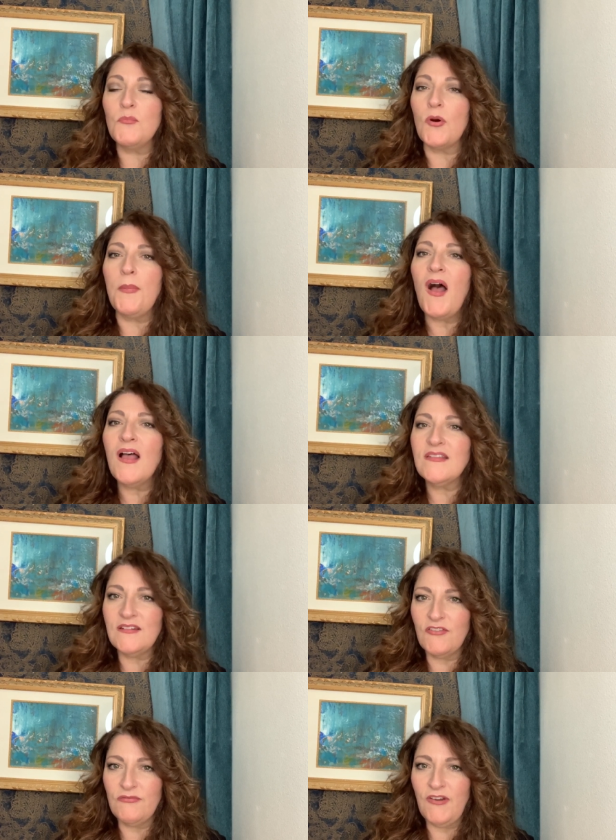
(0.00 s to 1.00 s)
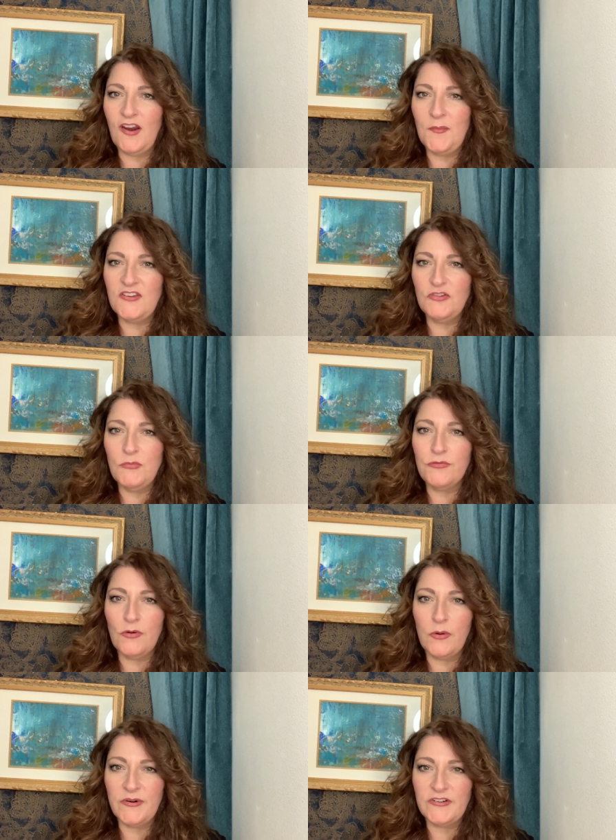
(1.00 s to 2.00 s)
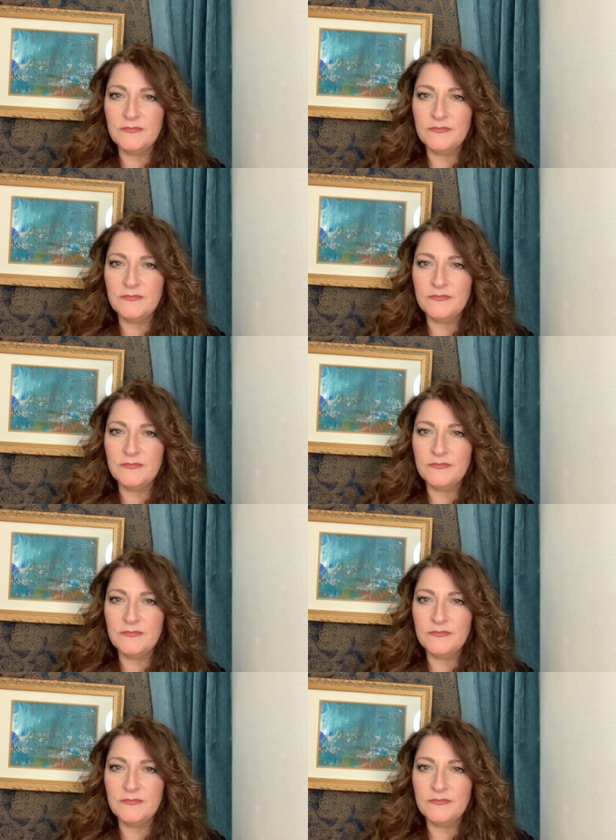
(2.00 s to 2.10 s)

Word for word: more positive environment to move forward.